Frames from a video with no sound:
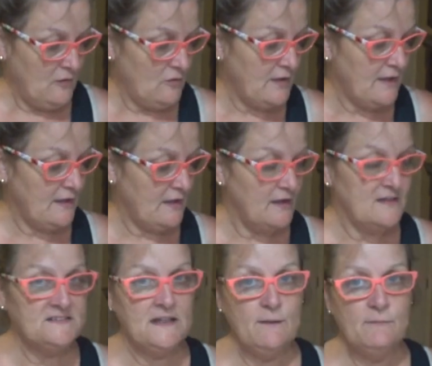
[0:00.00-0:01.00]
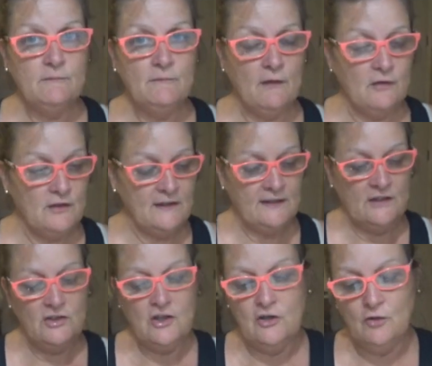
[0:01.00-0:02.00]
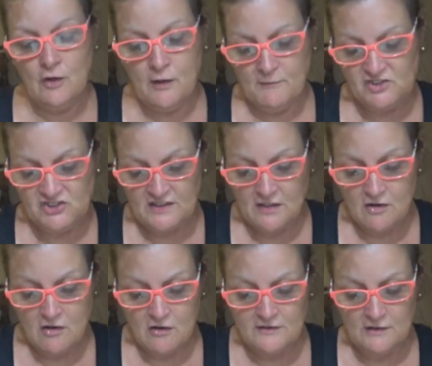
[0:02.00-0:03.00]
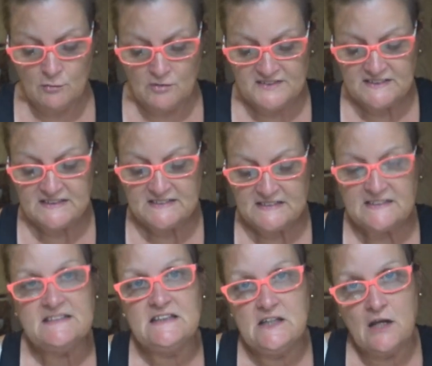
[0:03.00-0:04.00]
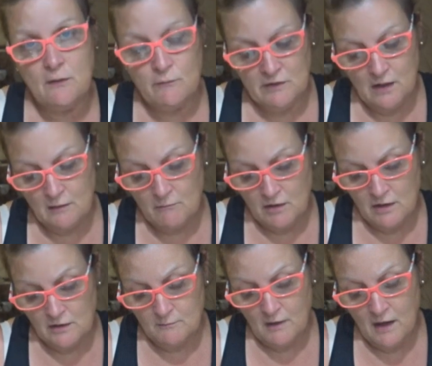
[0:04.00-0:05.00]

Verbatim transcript: Okay guys, I'm, going to let you know how much they are. They were $6.69 when I bought them.